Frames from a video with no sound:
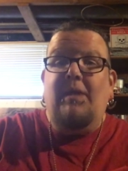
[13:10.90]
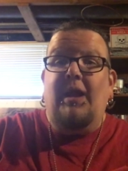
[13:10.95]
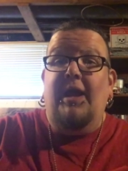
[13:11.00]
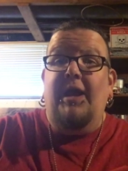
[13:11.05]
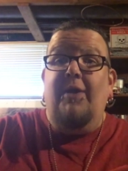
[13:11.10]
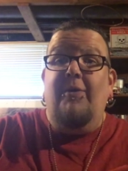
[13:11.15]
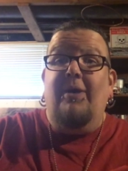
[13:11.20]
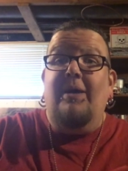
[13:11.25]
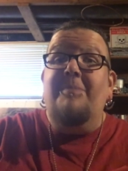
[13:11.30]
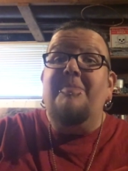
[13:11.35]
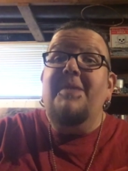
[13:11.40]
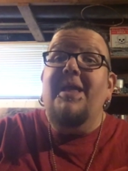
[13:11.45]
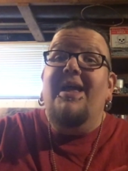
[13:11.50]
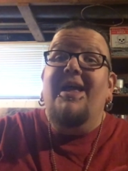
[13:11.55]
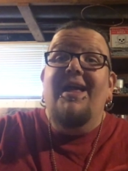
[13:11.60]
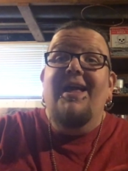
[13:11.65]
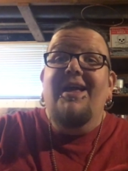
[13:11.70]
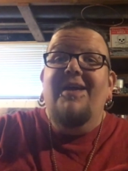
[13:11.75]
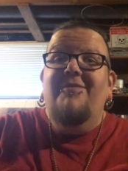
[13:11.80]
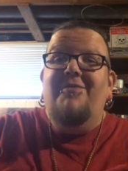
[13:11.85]
Anyway,
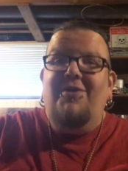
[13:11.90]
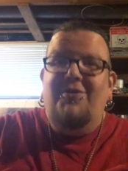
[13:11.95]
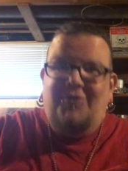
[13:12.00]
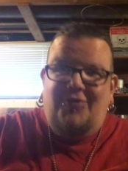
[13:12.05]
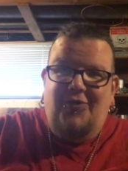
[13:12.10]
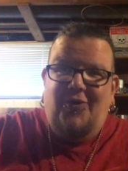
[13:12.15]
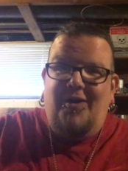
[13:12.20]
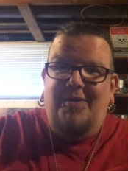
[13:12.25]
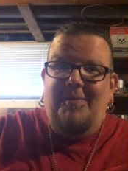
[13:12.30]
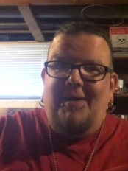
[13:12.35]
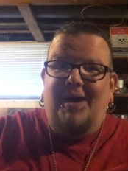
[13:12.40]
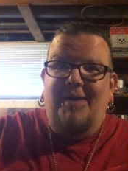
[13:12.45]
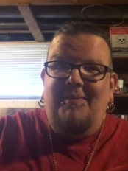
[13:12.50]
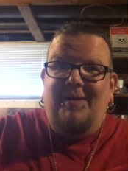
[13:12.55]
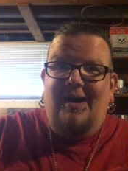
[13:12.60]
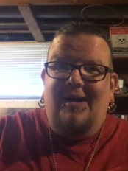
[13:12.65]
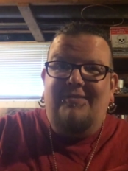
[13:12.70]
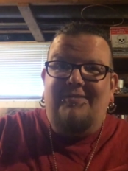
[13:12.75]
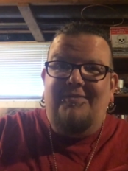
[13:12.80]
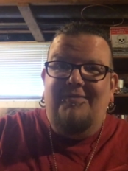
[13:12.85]
if you enjoy my
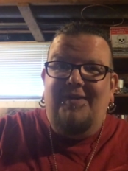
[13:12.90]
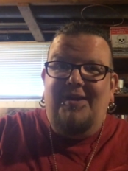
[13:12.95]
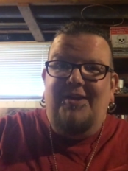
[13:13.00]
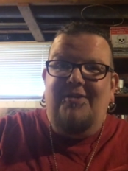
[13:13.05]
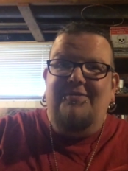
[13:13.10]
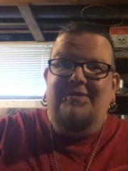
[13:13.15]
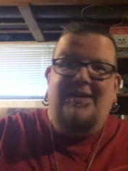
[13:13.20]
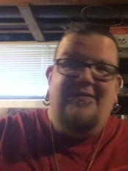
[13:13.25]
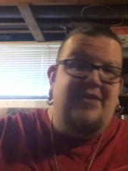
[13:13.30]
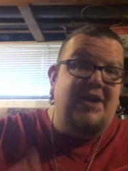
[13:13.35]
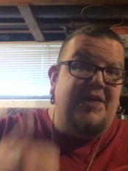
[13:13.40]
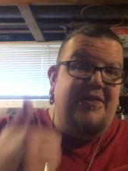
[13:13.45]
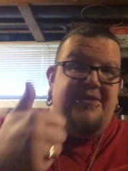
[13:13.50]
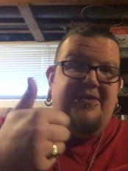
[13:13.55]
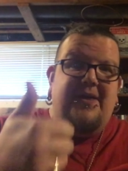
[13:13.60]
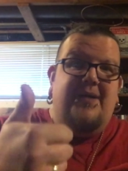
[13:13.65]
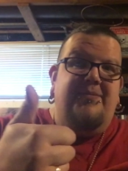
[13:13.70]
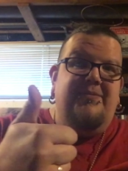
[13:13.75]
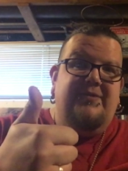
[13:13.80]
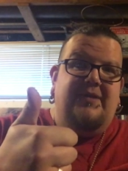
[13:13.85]
unboxing videos, give it a
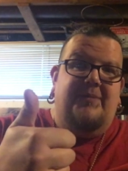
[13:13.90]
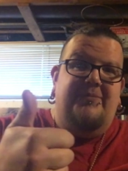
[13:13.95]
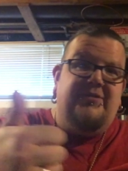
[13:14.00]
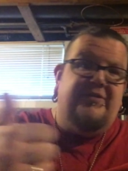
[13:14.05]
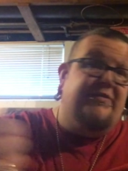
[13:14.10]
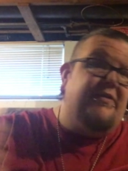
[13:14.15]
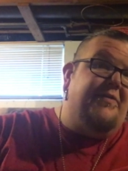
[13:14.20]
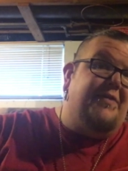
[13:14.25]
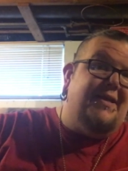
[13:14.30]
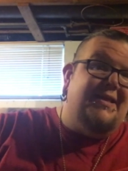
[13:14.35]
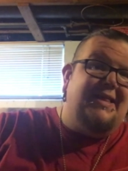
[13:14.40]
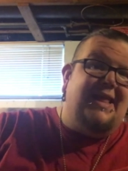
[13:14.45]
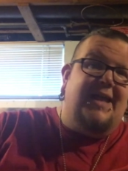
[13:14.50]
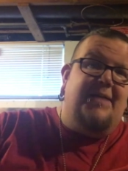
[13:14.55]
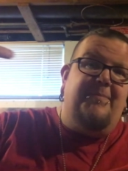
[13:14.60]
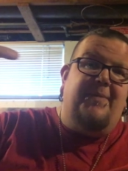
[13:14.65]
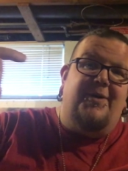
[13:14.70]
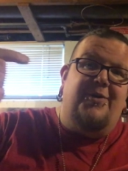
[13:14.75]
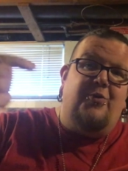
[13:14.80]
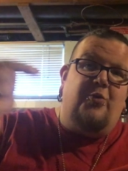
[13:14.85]
thumbs up. Just hit that
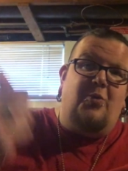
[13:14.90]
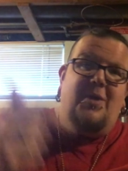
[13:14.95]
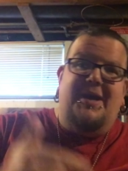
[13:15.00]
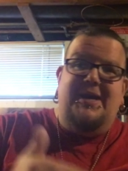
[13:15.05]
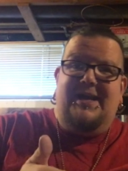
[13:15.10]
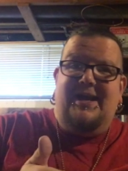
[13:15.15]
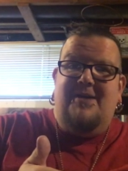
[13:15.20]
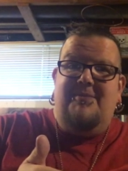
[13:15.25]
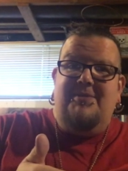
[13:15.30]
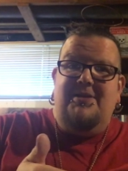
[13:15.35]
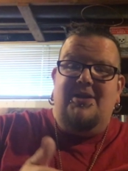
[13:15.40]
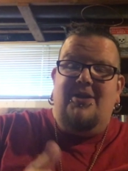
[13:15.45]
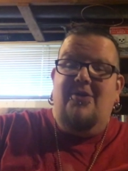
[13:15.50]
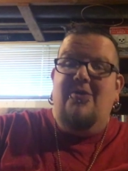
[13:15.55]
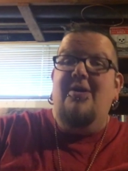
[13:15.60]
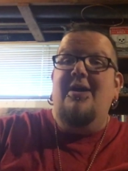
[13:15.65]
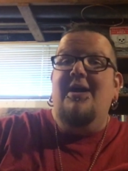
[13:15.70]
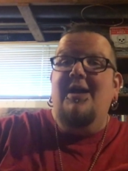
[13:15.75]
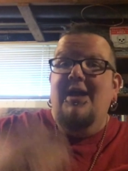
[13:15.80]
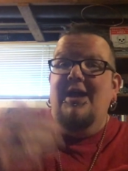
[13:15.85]
like button right down
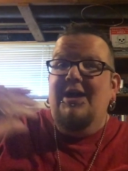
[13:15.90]
below.